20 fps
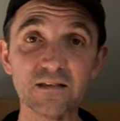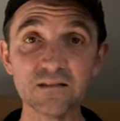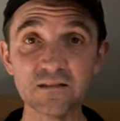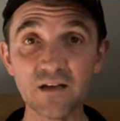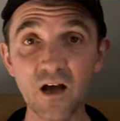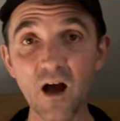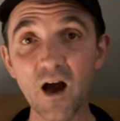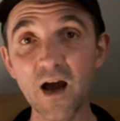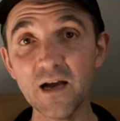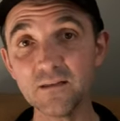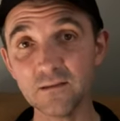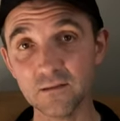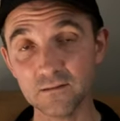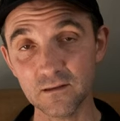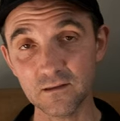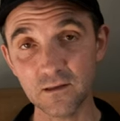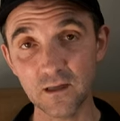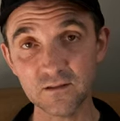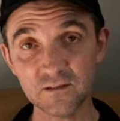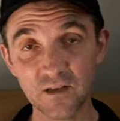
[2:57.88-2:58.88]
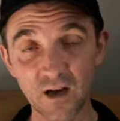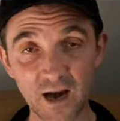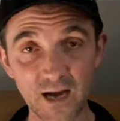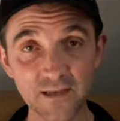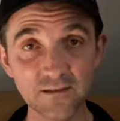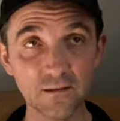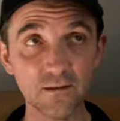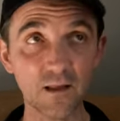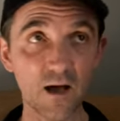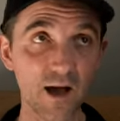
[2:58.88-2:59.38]

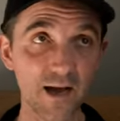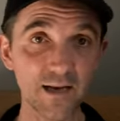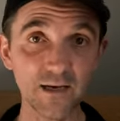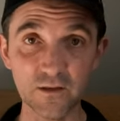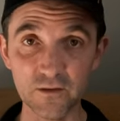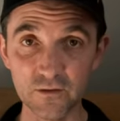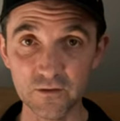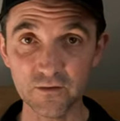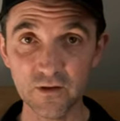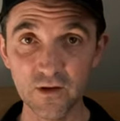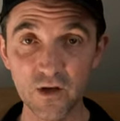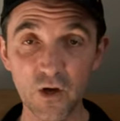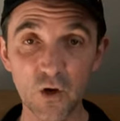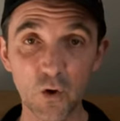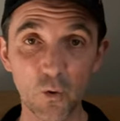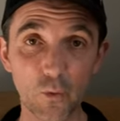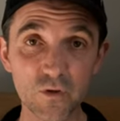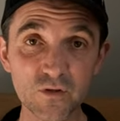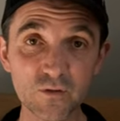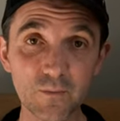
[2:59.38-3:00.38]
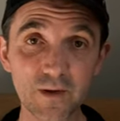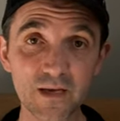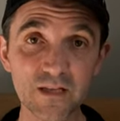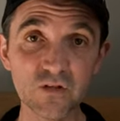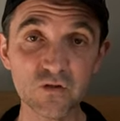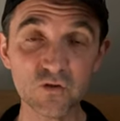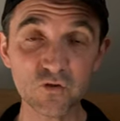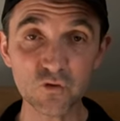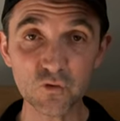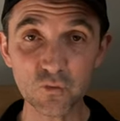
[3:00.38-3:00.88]
tidal island, which
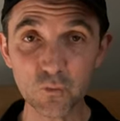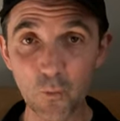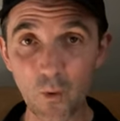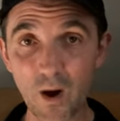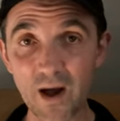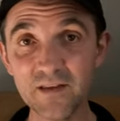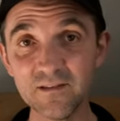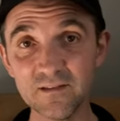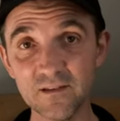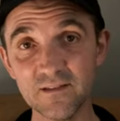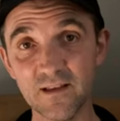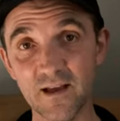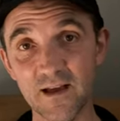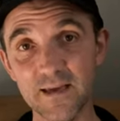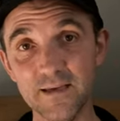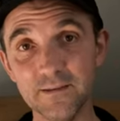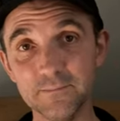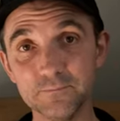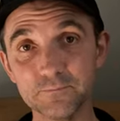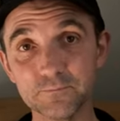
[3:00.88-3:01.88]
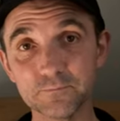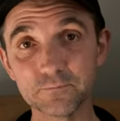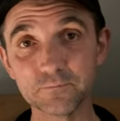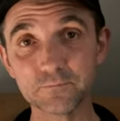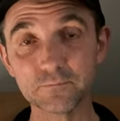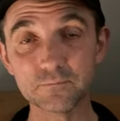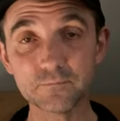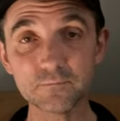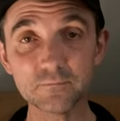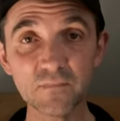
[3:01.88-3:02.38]
means twice a day,
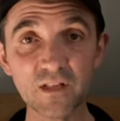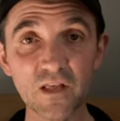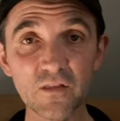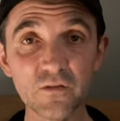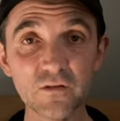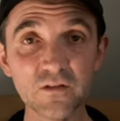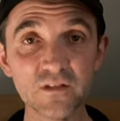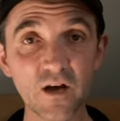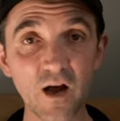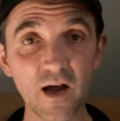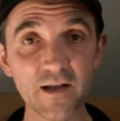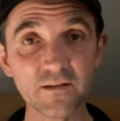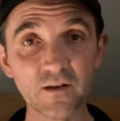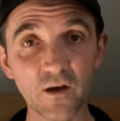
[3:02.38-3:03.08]
tide